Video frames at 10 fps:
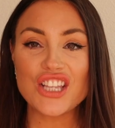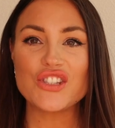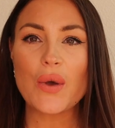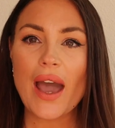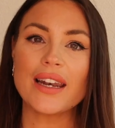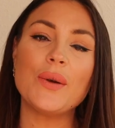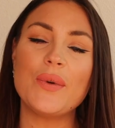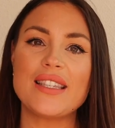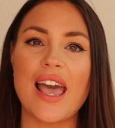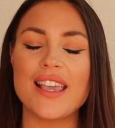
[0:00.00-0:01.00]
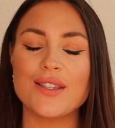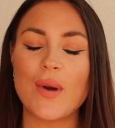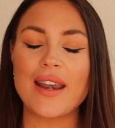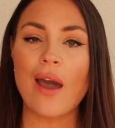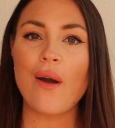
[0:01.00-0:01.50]
So Ana Luisa is
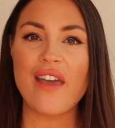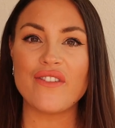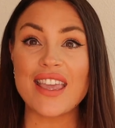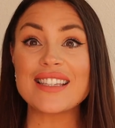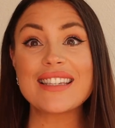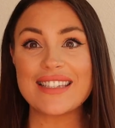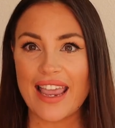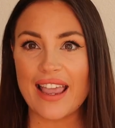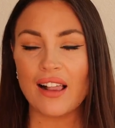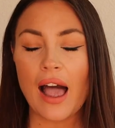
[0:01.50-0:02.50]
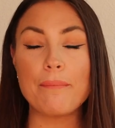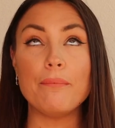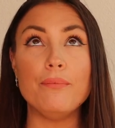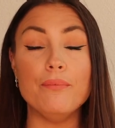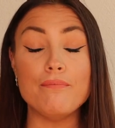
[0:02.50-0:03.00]
right now having a sale,
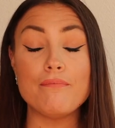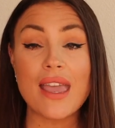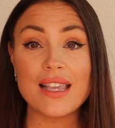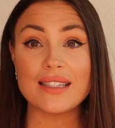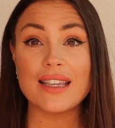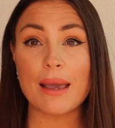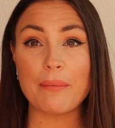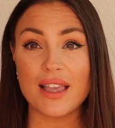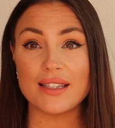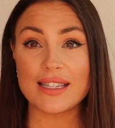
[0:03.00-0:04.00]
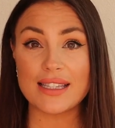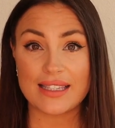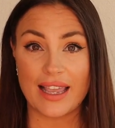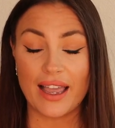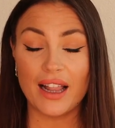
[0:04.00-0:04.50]
an amazing
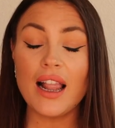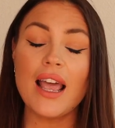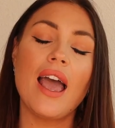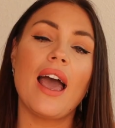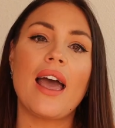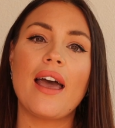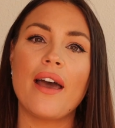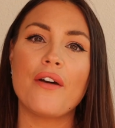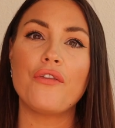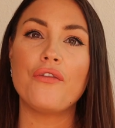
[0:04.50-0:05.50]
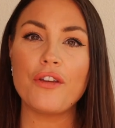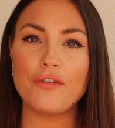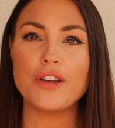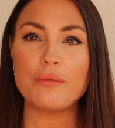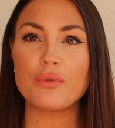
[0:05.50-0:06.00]
sale,
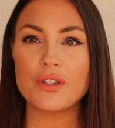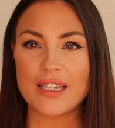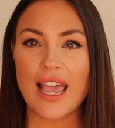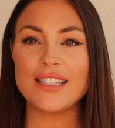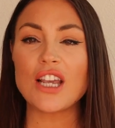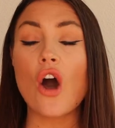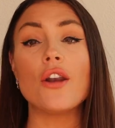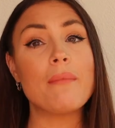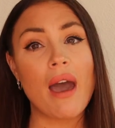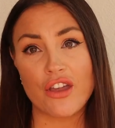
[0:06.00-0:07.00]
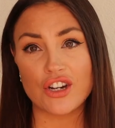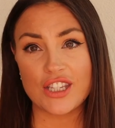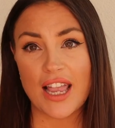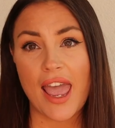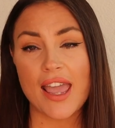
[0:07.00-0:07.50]
15% on
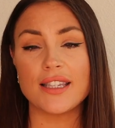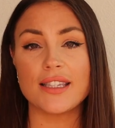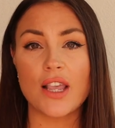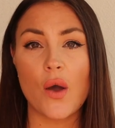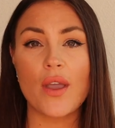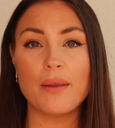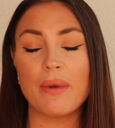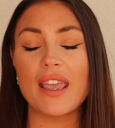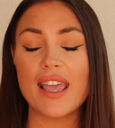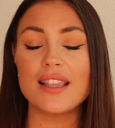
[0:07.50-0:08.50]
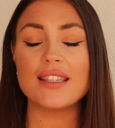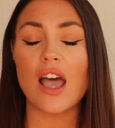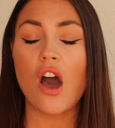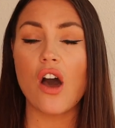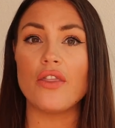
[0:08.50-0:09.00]
Mother's Day. So it begins
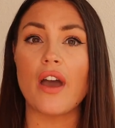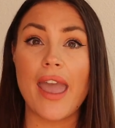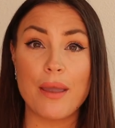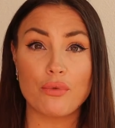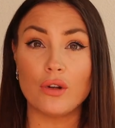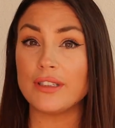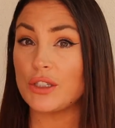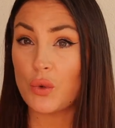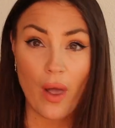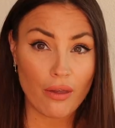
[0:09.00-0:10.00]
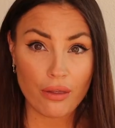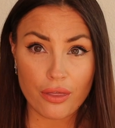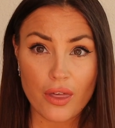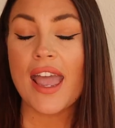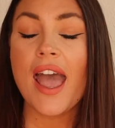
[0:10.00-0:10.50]
on April the
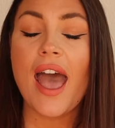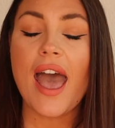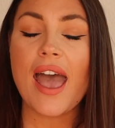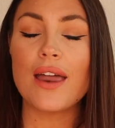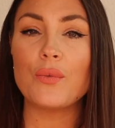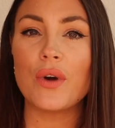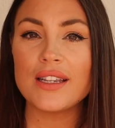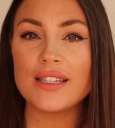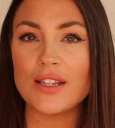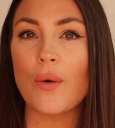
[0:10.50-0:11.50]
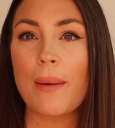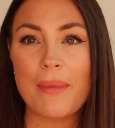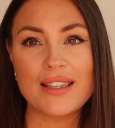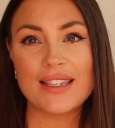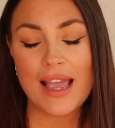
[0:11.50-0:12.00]
12th. And what is so
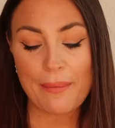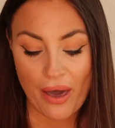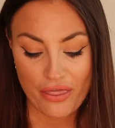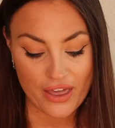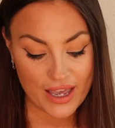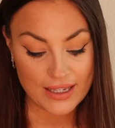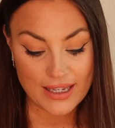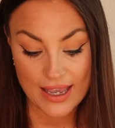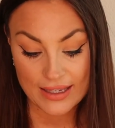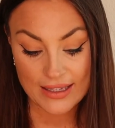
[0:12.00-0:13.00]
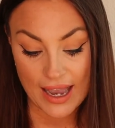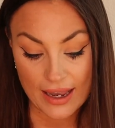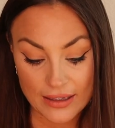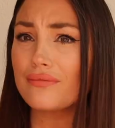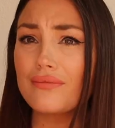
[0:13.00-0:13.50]
amazing about this is
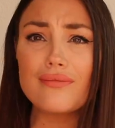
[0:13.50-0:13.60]
that